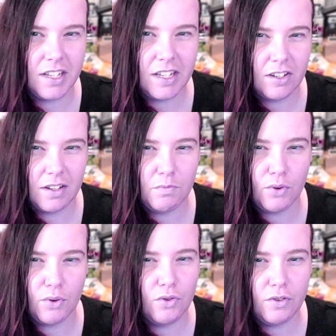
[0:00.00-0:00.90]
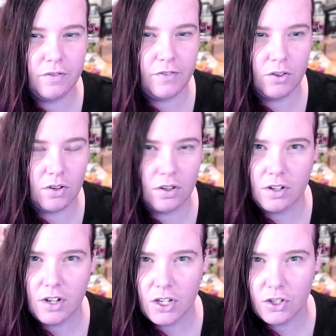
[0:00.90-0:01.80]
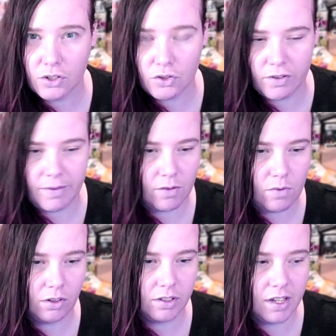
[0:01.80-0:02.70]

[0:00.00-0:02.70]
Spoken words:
improve your streaming quality.